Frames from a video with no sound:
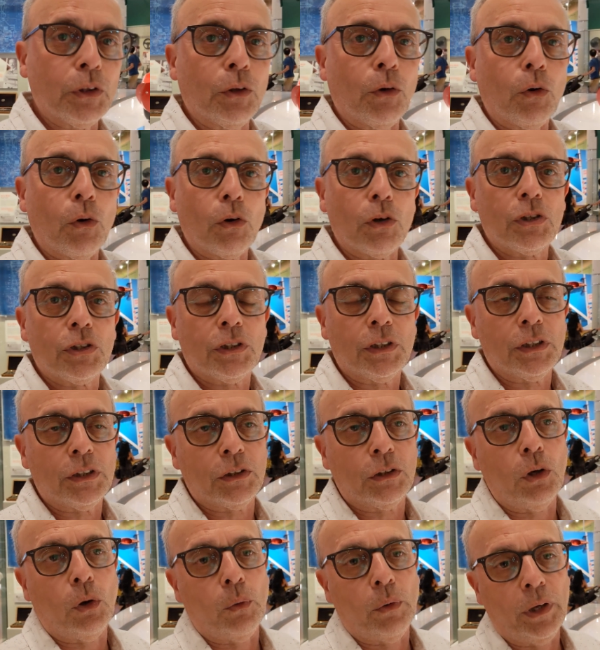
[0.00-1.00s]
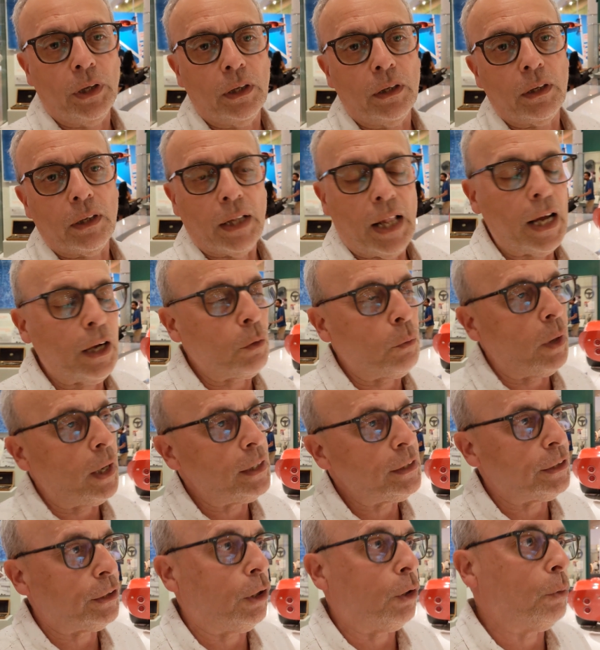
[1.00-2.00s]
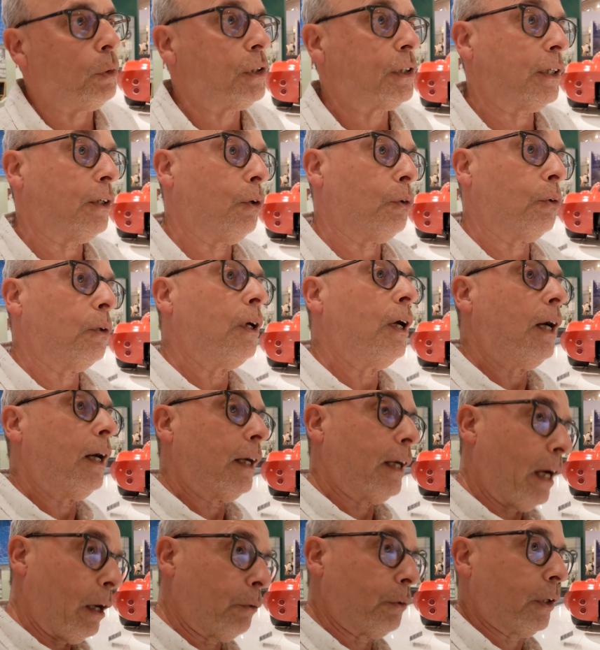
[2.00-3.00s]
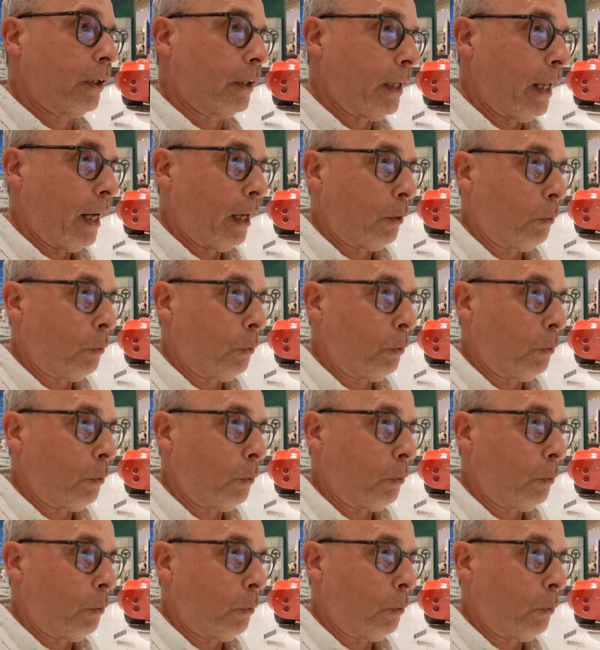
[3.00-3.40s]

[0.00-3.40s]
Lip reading: with the horses going clockwise. They always go counterclockwise.